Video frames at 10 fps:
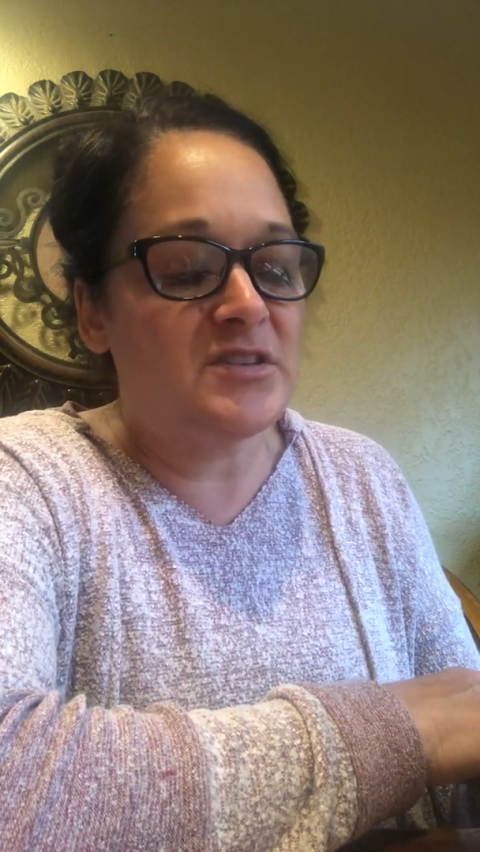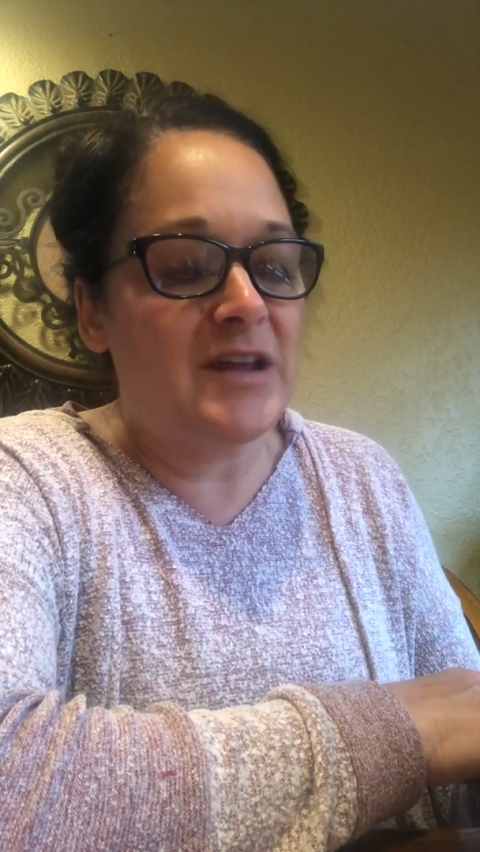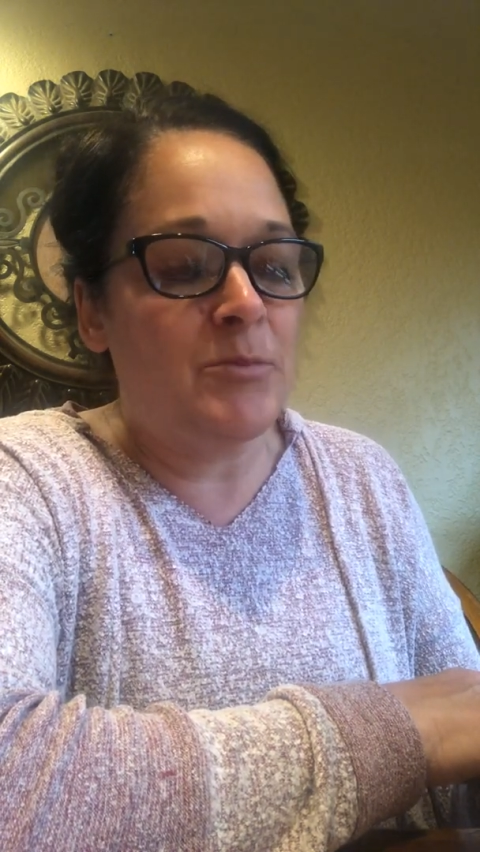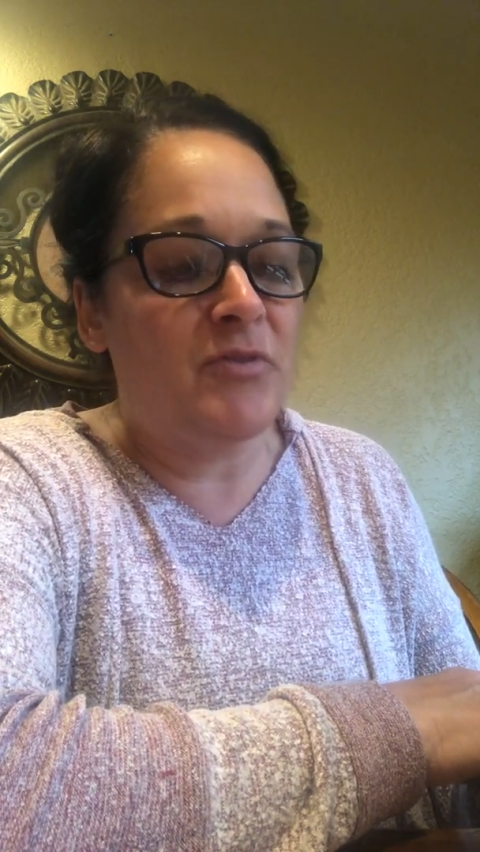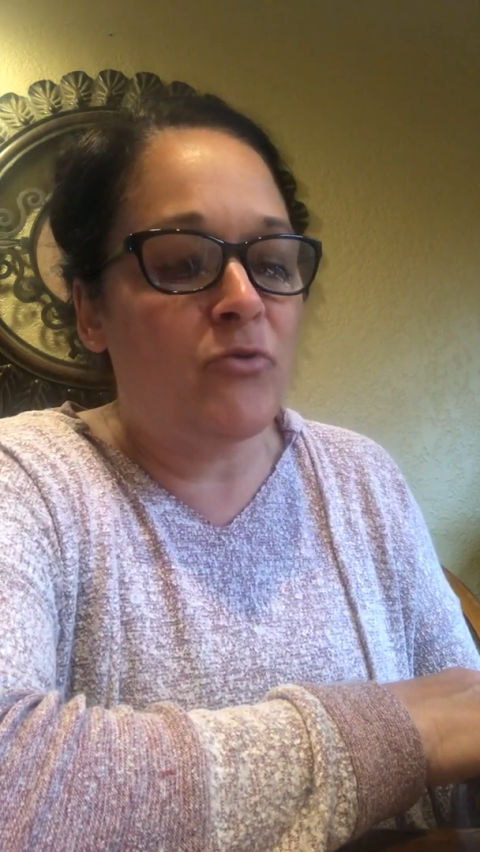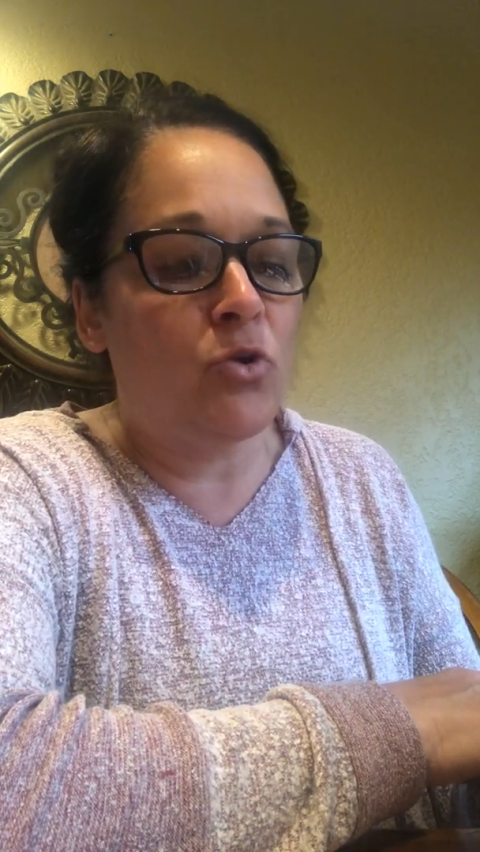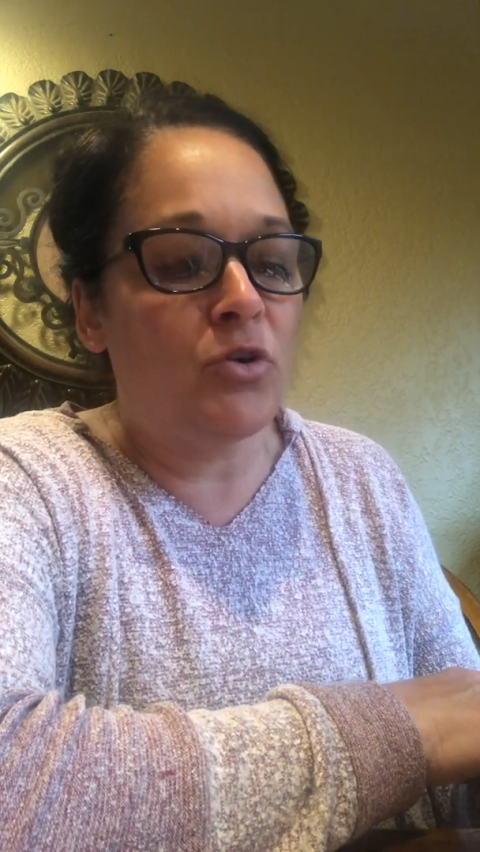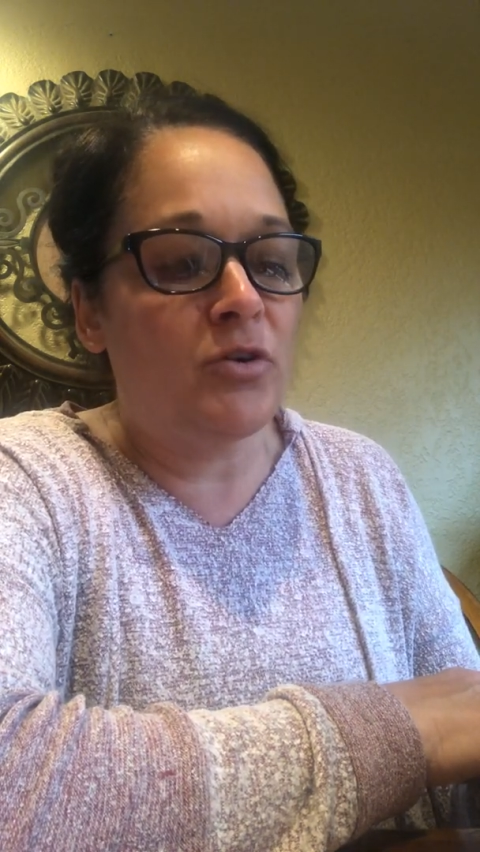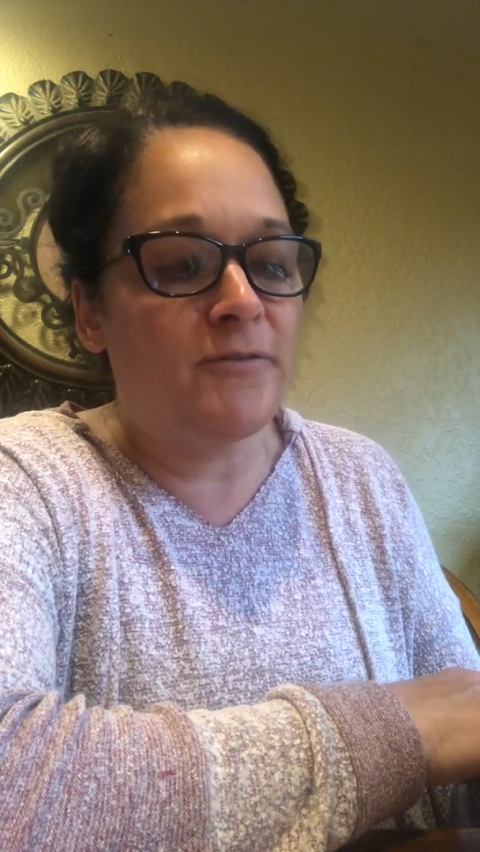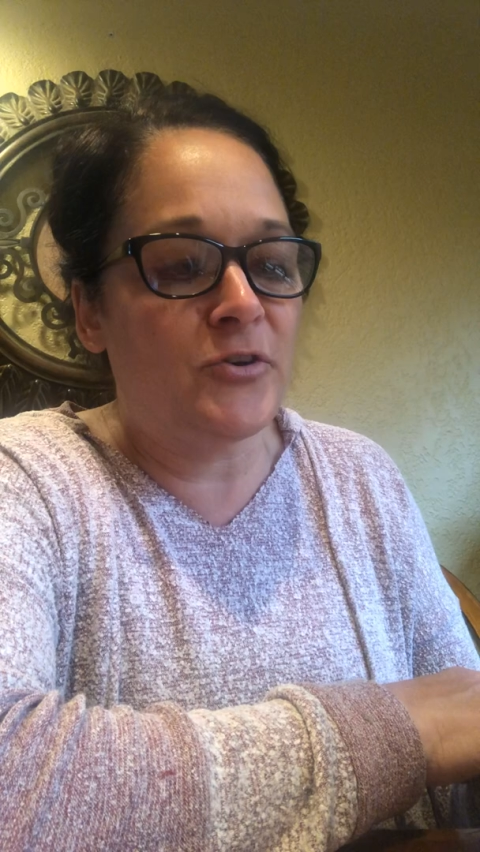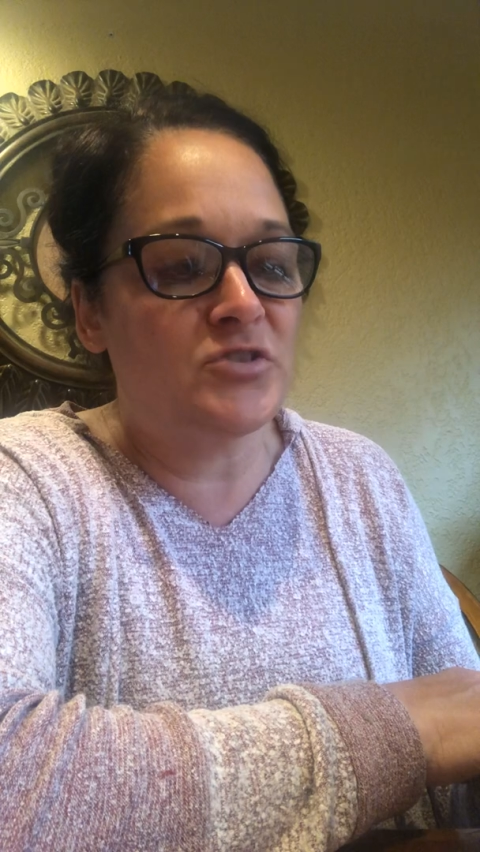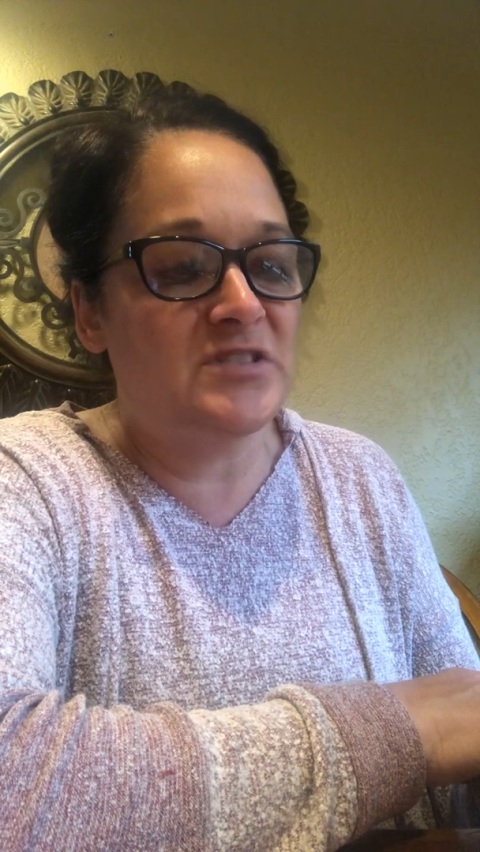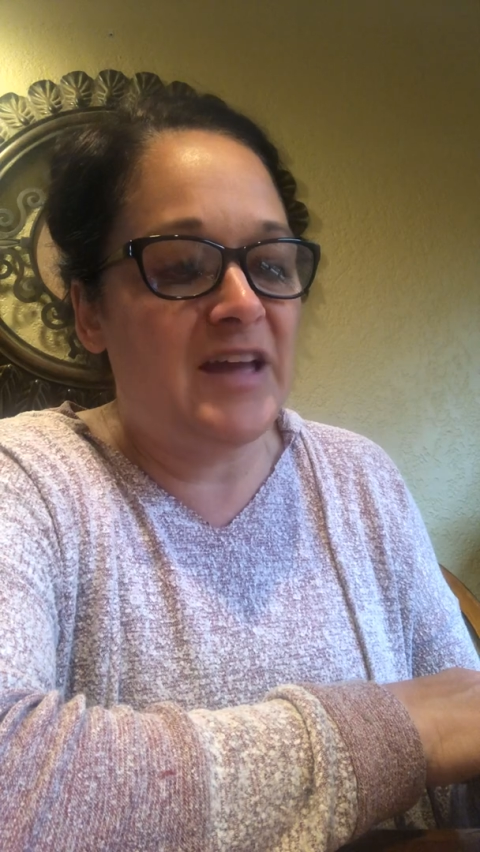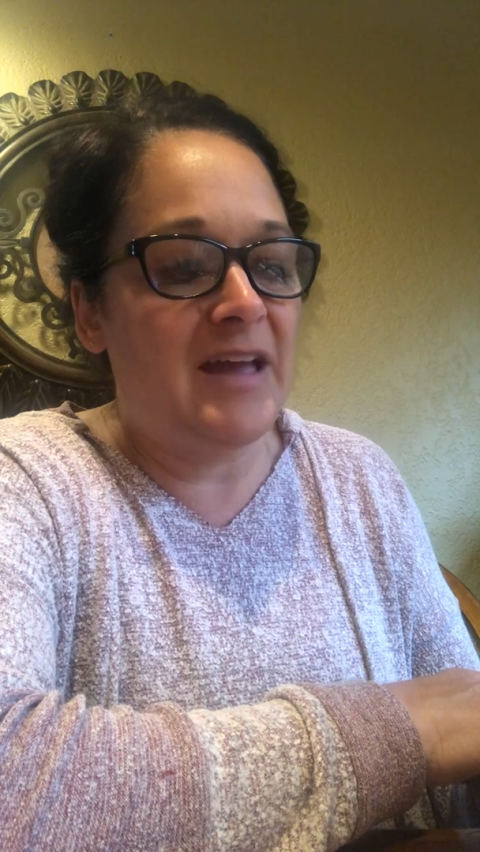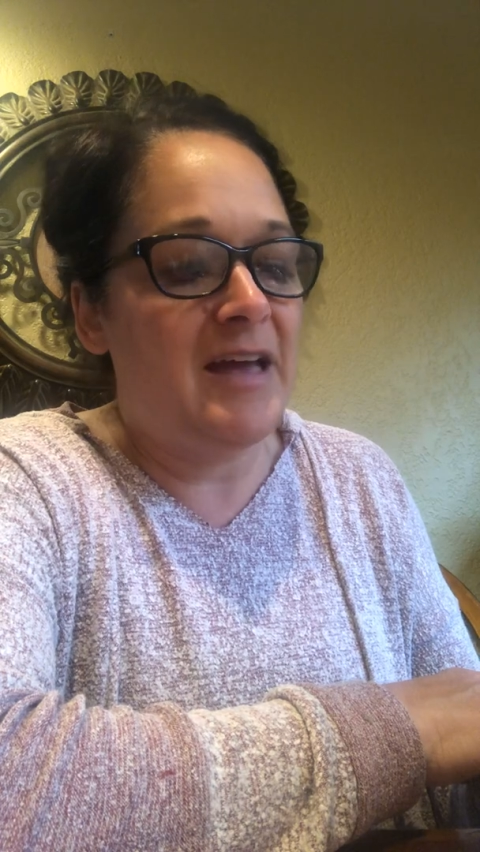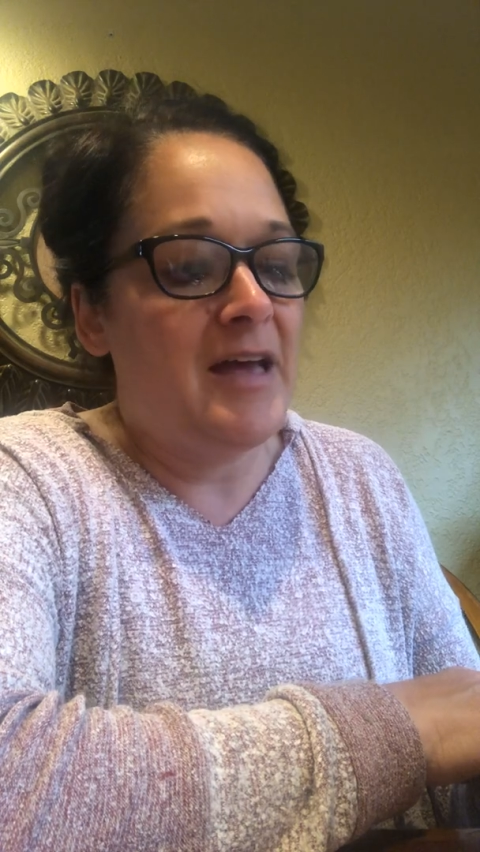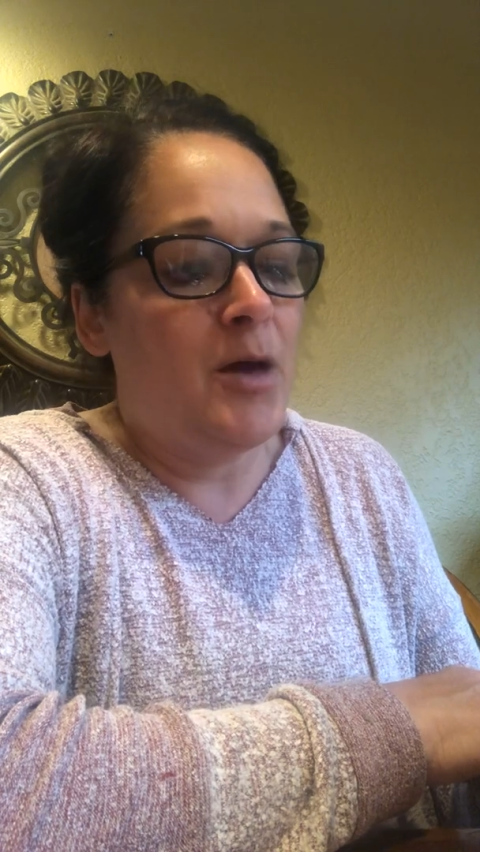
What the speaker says: night before her first day,